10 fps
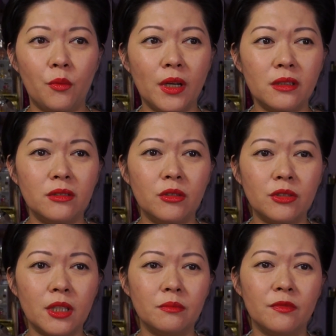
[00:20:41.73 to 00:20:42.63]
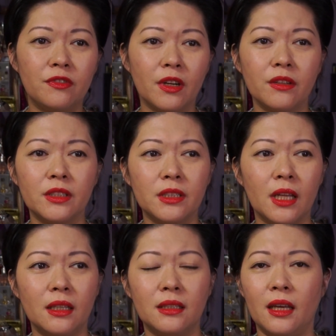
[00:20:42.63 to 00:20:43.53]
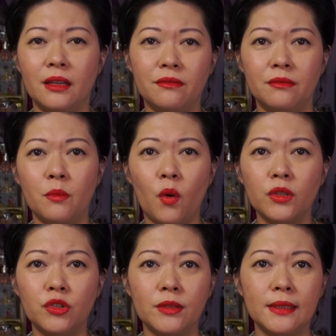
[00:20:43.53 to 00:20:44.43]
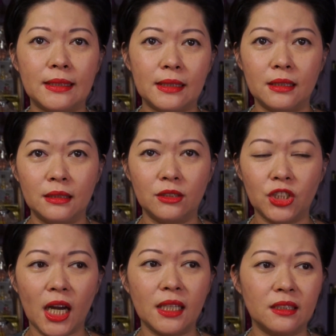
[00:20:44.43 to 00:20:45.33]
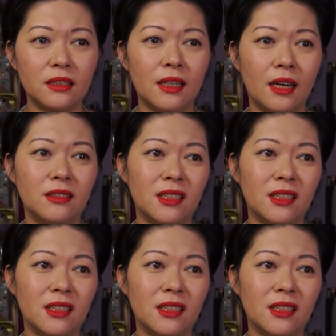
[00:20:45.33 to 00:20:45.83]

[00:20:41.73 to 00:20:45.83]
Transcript: Why don't you use some fragrance that like more unique in Chinese style?